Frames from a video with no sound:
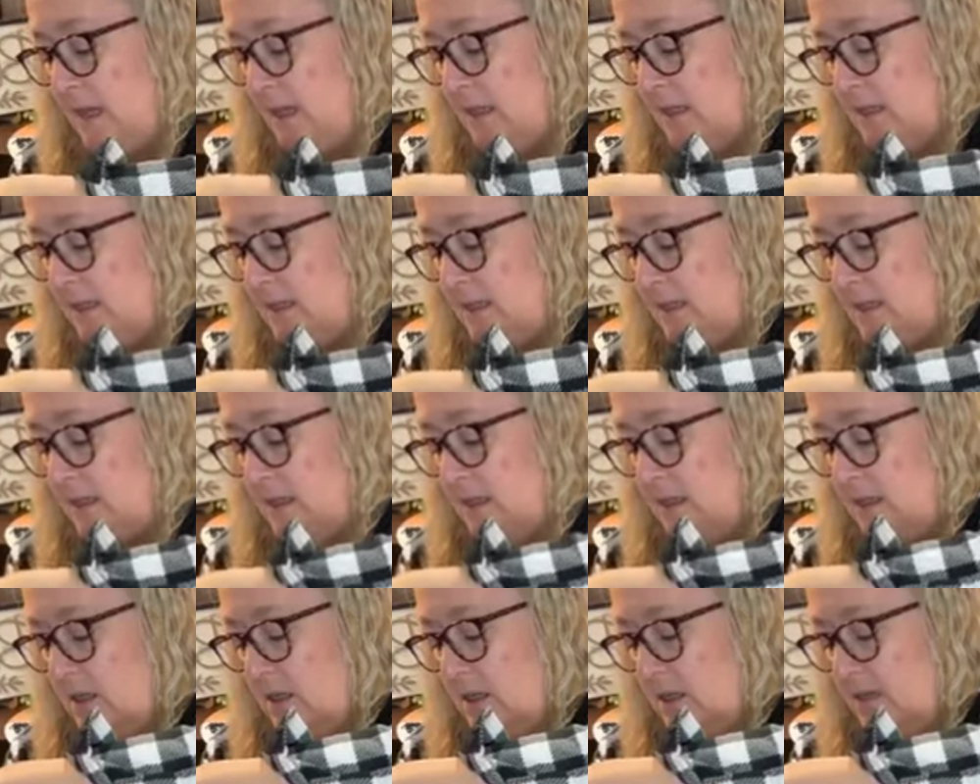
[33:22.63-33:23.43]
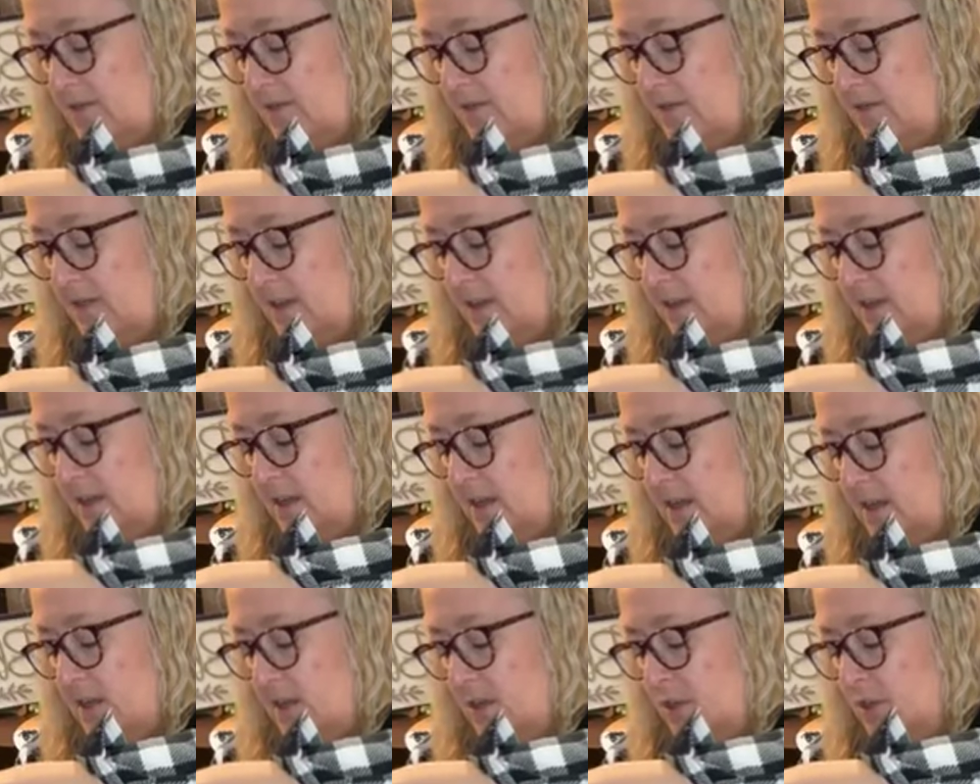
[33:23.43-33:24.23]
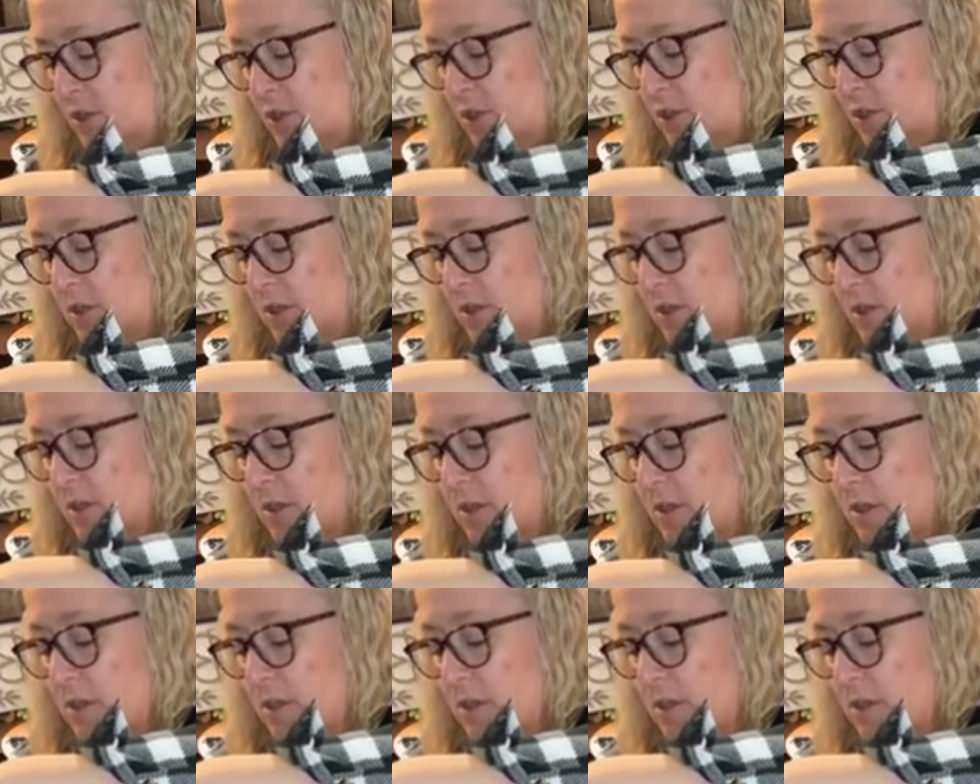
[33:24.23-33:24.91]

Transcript: paint off the edge.